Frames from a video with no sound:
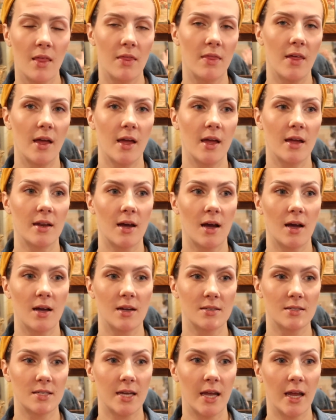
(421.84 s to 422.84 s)
then uh,
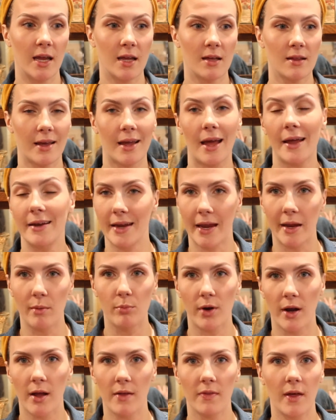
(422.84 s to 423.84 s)
take like a name
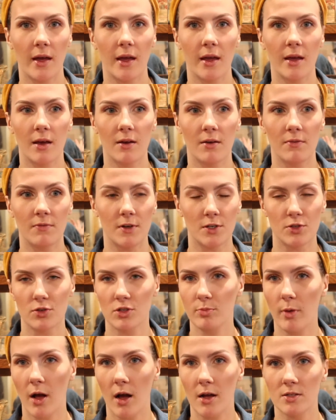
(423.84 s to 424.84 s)
brand like First
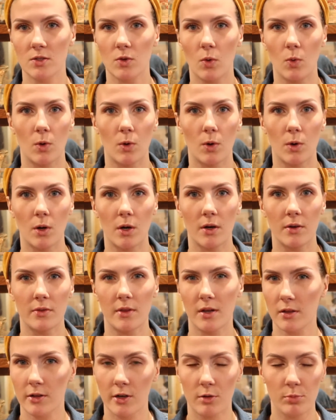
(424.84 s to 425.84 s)
Response or the
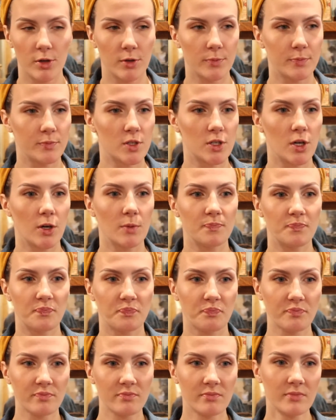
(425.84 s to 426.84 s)
Clear Blue. So I
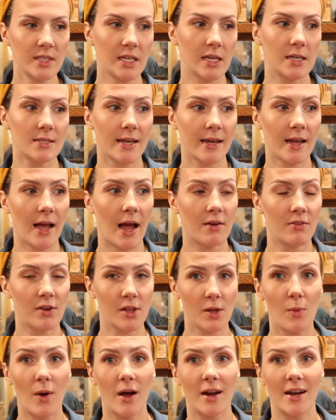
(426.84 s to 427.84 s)
was like, I
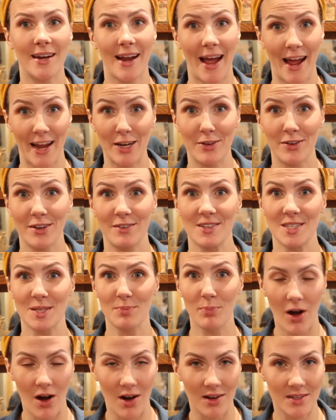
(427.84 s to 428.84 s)
really want an accurate
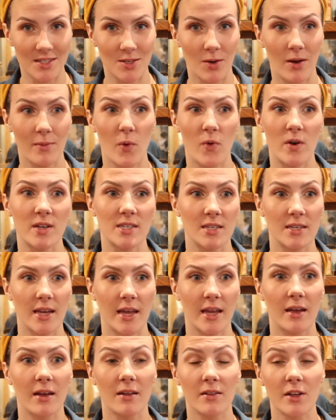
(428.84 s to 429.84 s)
response, so I'm going to
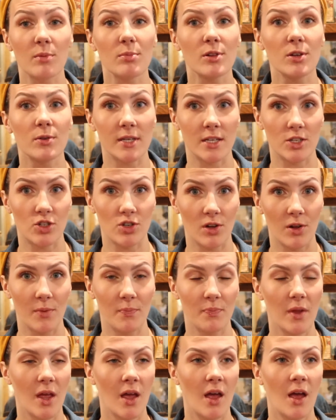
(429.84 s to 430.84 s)
take a Clear Blue Digital.
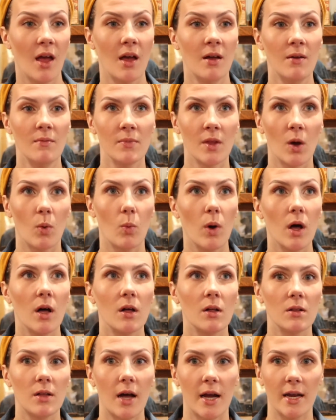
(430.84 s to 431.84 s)

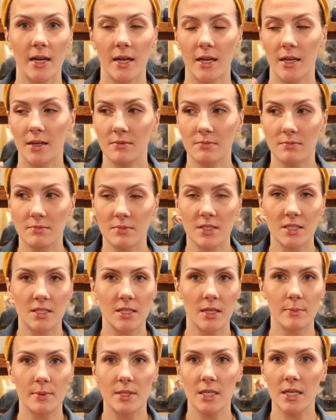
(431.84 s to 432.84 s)
Well, I
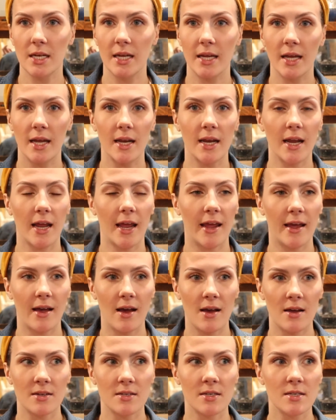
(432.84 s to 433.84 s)
dipped it in
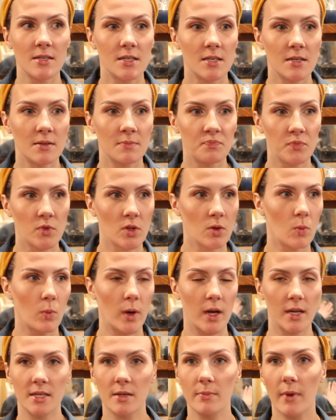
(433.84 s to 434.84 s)
and
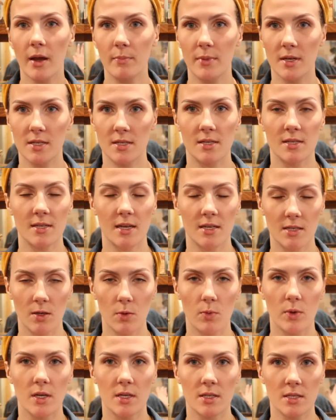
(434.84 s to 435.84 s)
went and did my business as it
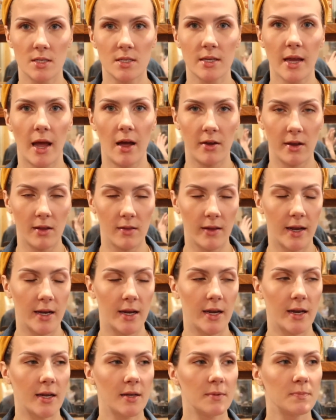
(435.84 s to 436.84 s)
was
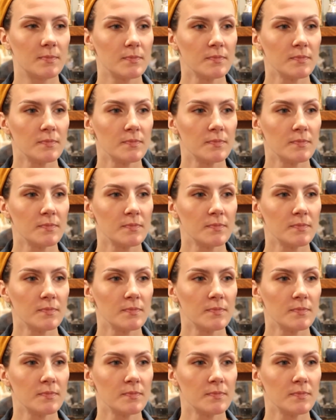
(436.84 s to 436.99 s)
calculating it.